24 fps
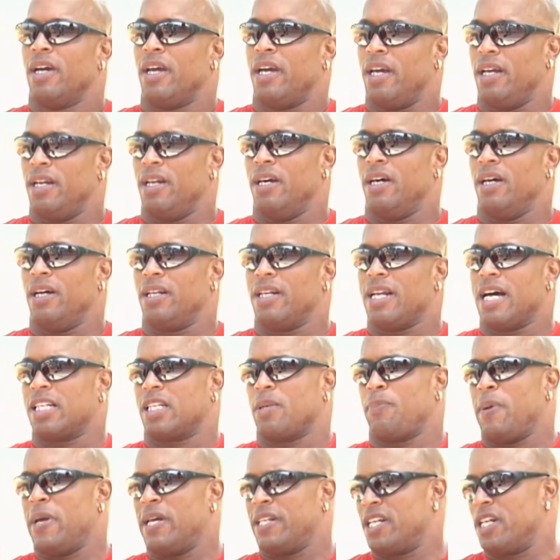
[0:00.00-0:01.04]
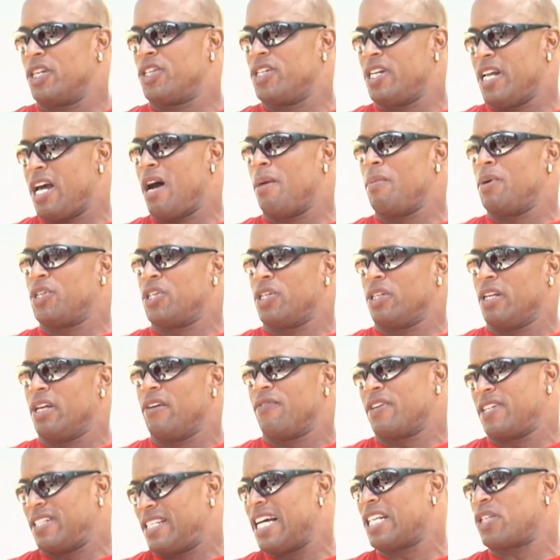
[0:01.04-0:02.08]
and not to pay attention to how much you
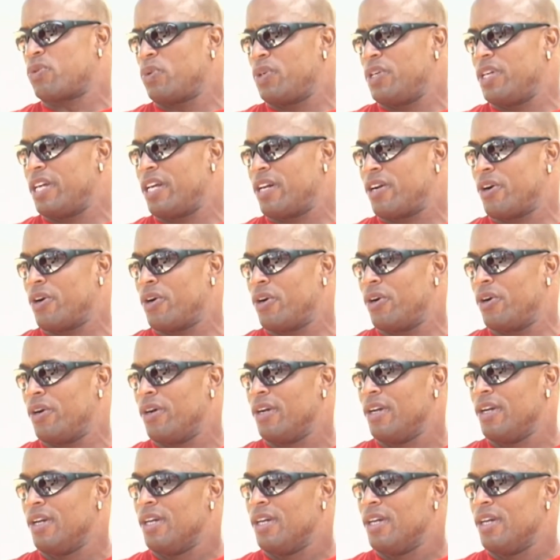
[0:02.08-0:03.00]
lift, because that's where you get hurt.